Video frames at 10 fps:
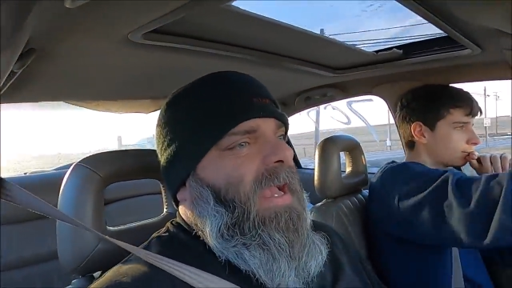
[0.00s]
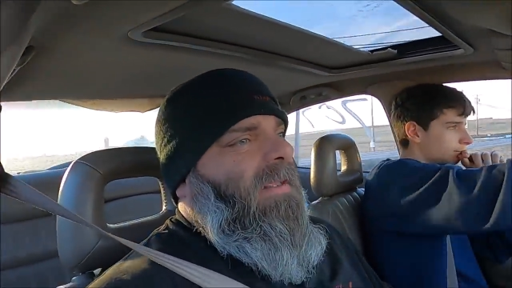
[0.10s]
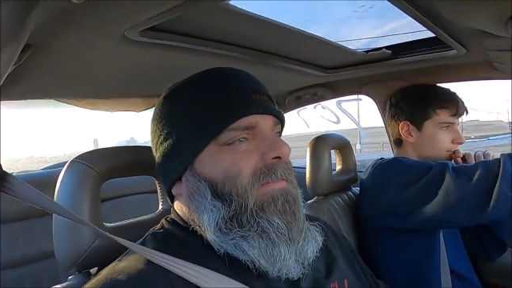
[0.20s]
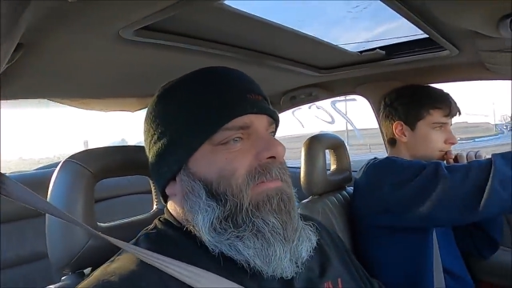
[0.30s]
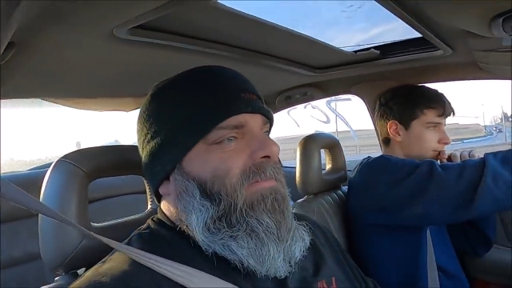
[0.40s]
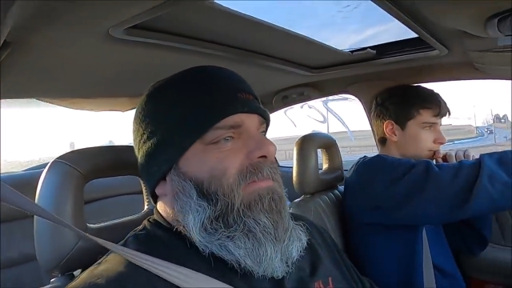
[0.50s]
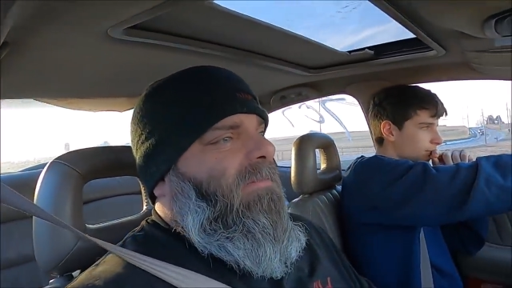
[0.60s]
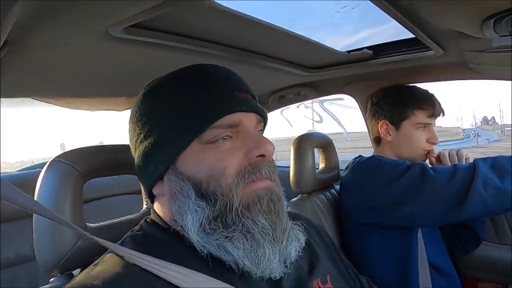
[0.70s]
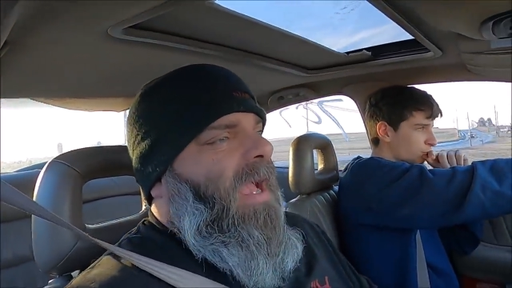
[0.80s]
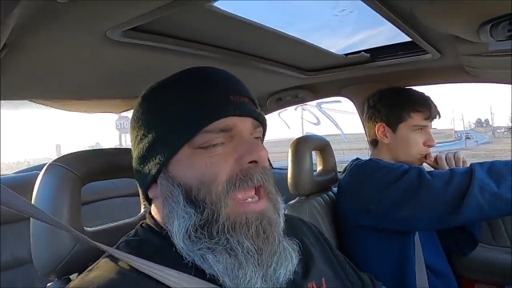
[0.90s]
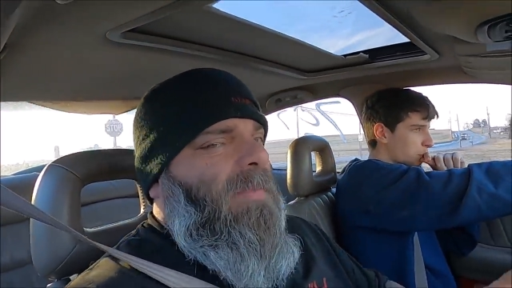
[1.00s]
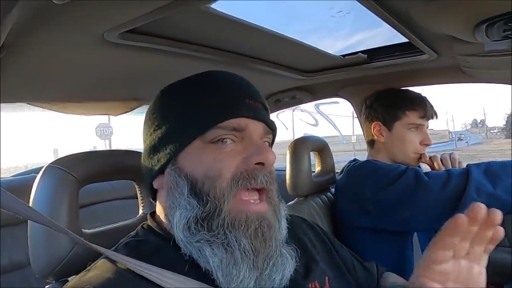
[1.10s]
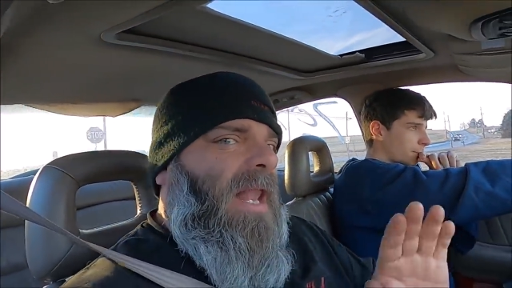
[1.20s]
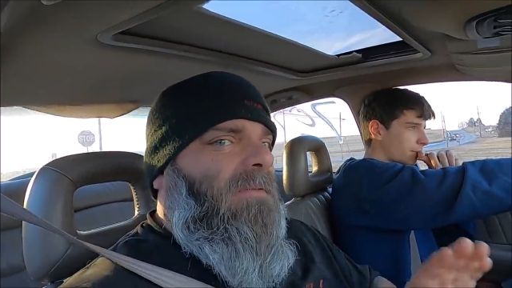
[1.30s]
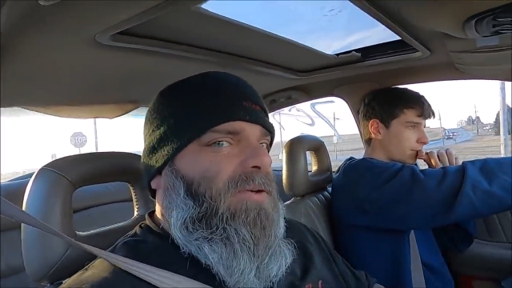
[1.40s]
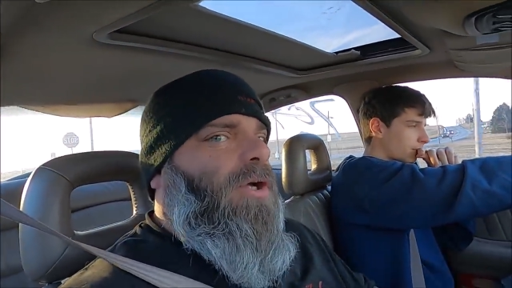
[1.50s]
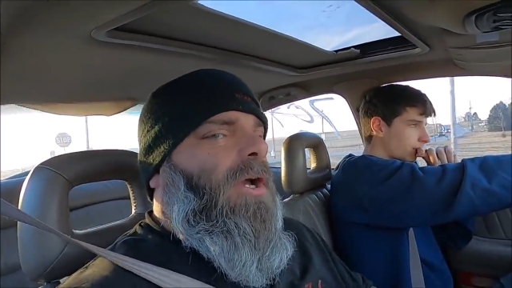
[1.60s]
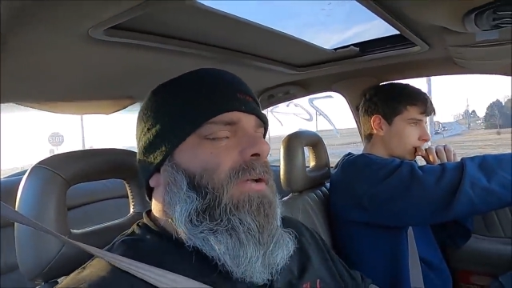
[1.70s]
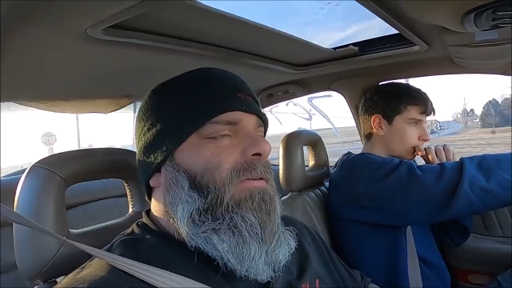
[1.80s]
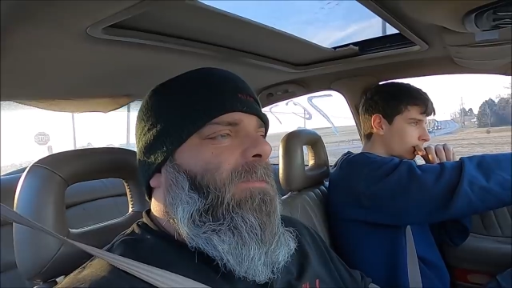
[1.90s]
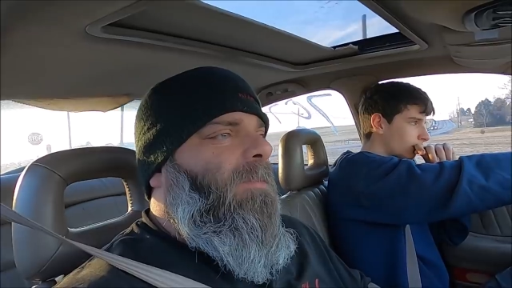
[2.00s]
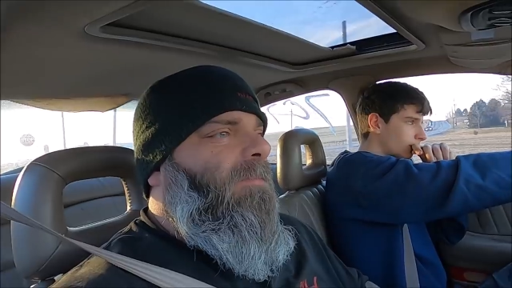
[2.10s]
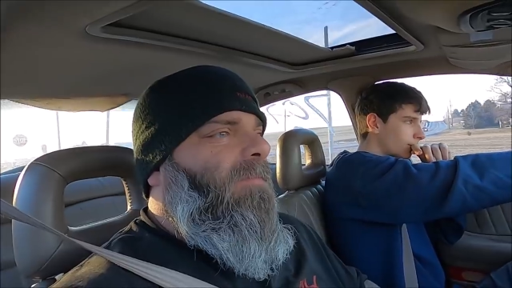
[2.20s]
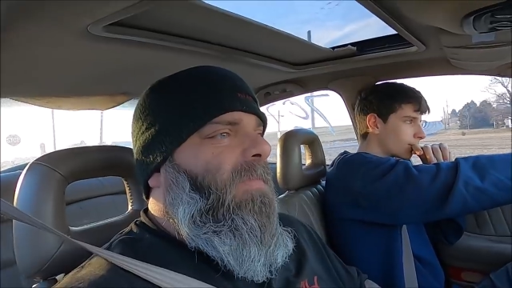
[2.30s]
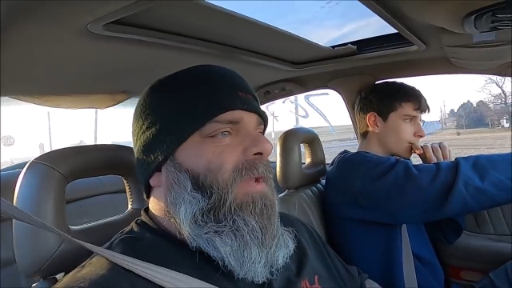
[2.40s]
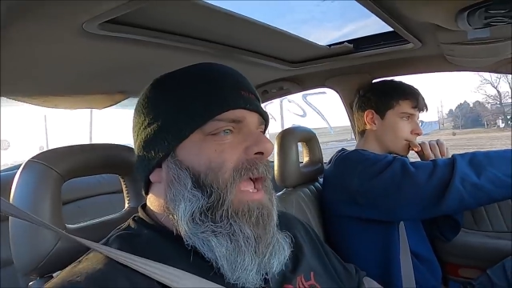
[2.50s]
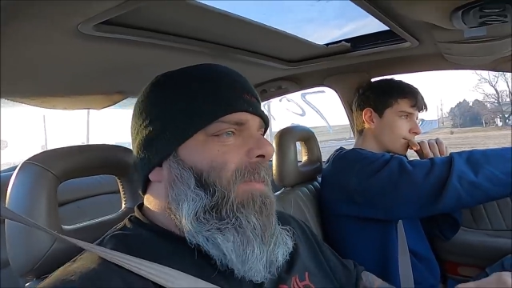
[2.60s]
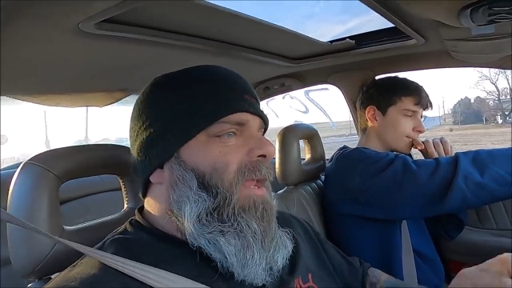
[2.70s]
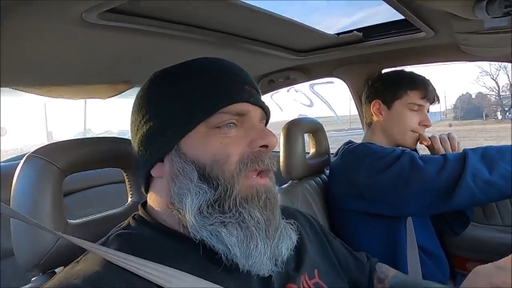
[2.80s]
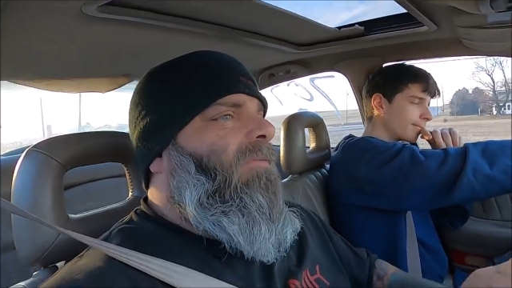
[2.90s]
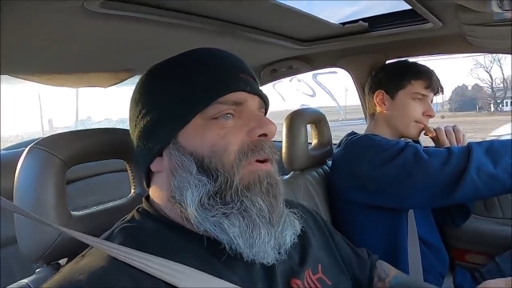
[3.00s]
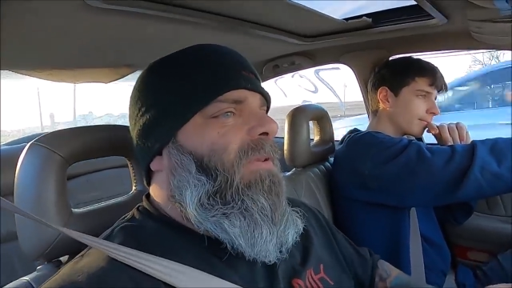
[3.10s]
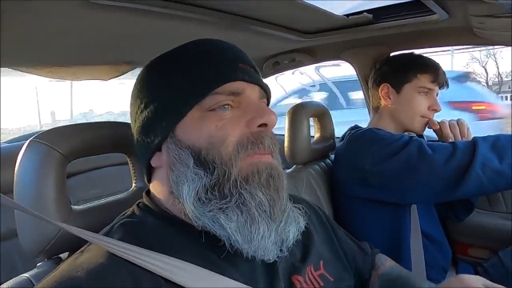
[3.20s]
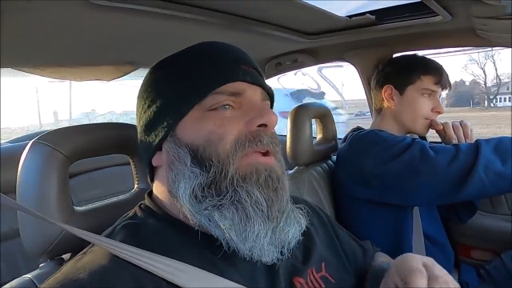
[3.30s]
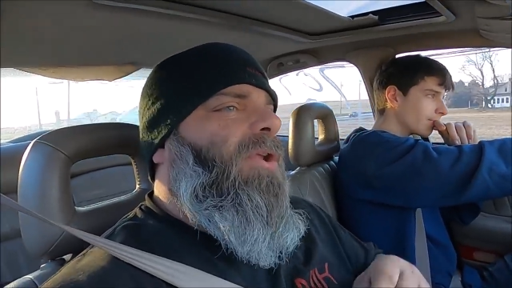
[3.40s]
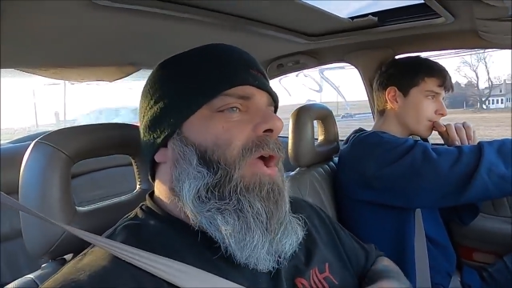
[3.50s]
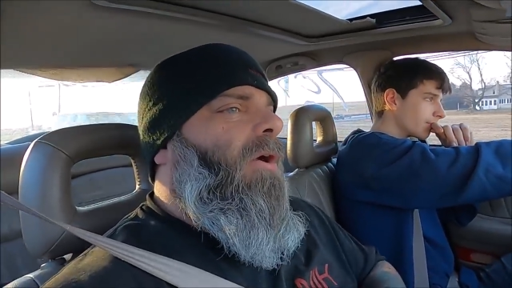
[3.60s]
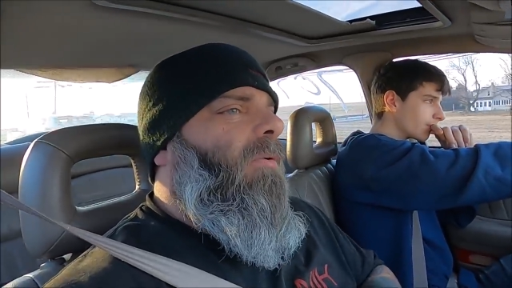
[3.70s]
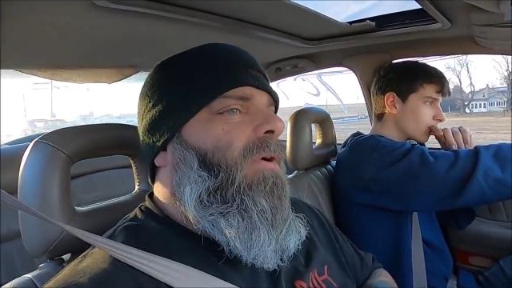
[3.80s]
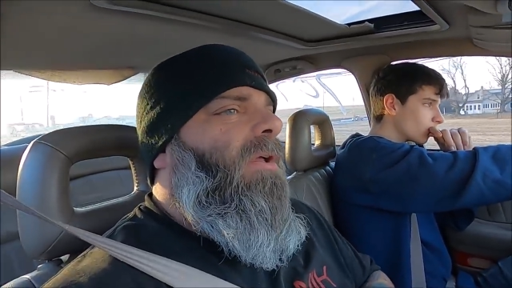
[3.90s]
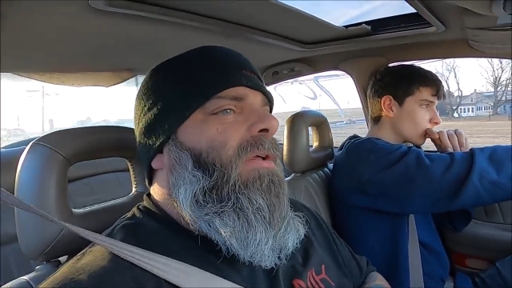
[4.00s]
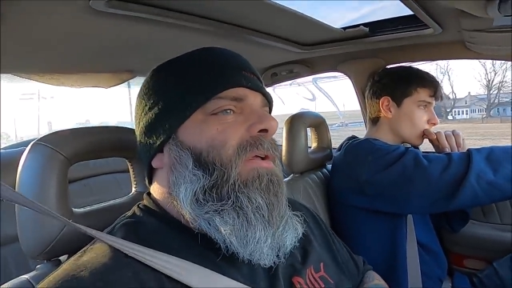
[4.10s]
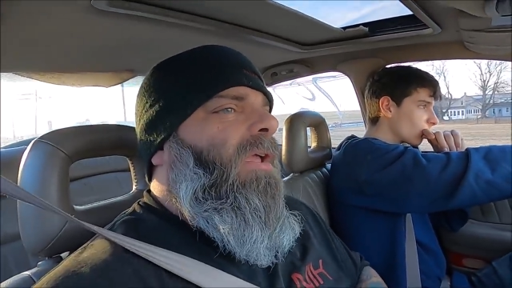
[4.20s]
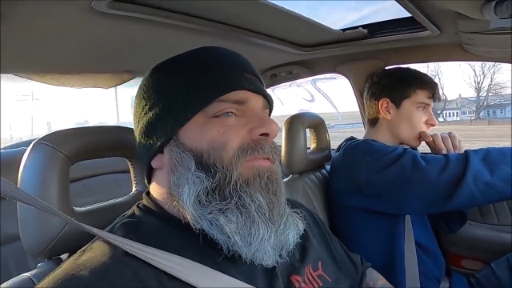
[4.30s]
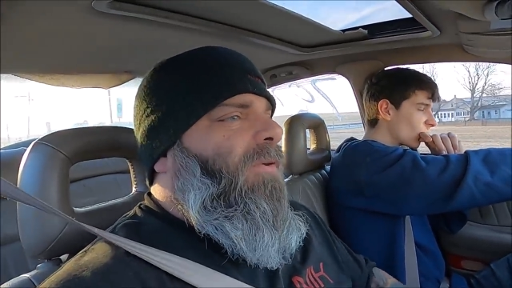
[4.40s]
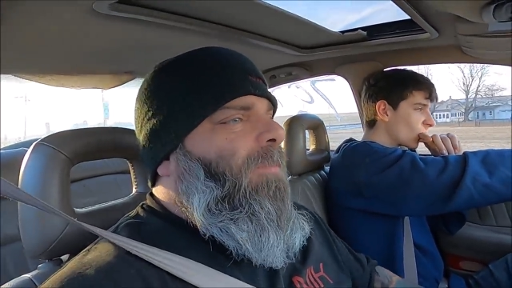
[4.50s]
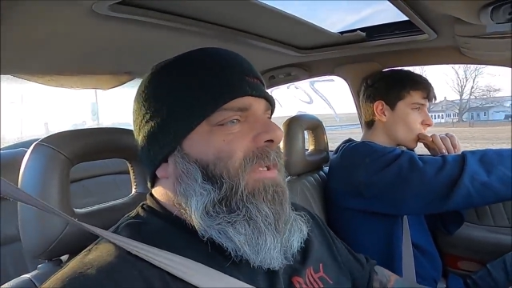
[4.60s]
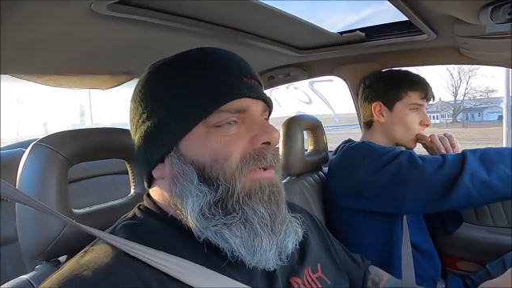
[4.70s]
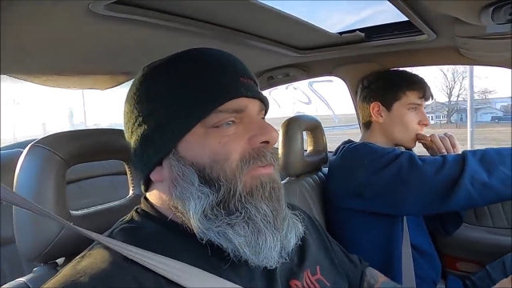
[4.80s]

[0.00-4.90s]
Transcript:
Speaker 1: guys. I'm a hell of a cook. I'm a hell of a cook. Let me know if you'd be